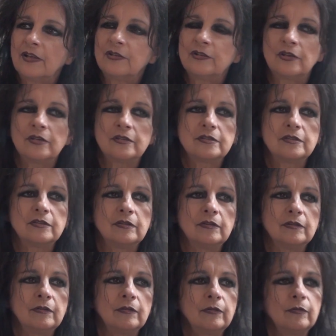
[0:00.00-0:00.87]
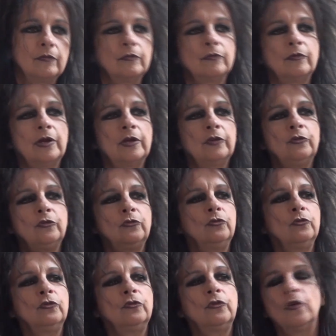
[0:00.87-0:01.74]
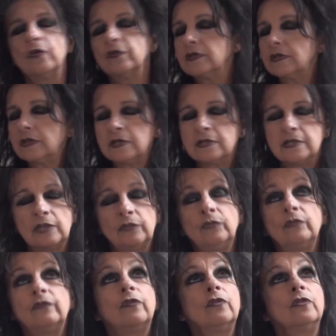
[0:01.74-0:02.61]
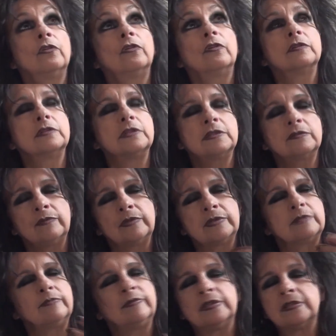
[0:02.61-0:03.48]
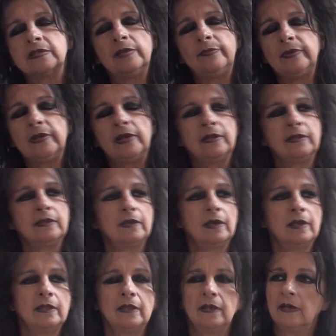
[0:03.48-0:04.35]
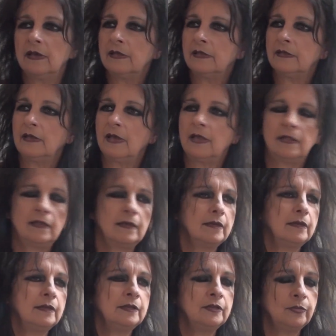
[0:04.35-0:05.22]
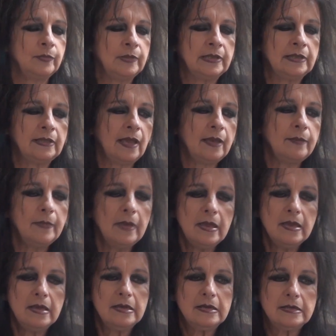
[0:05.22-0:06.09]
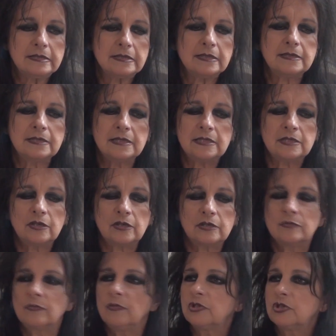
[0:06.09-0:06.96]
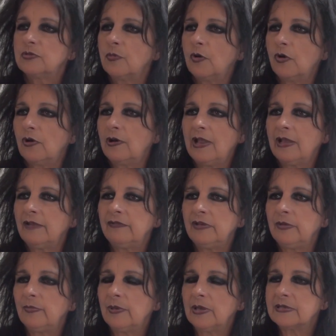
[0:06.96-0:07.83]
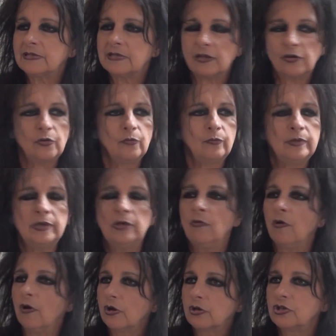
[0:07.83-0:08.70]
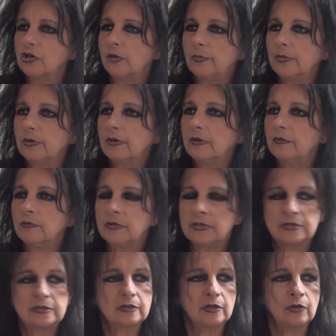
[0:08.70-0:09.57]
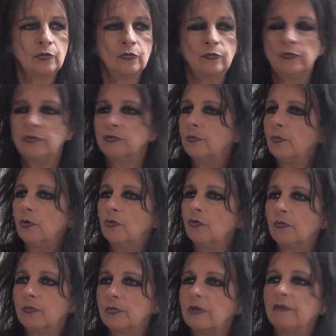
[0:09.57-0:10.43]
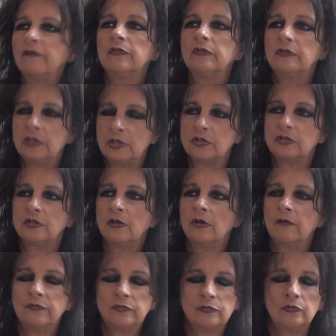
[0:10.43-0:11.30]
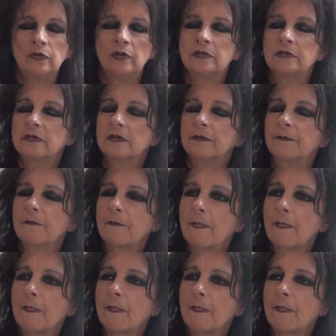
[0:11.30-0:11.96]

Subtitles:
not just where you do courses and you follow courses with sleeping in the meantime. This is just much more a lively place, like a big workshop with small groups of students.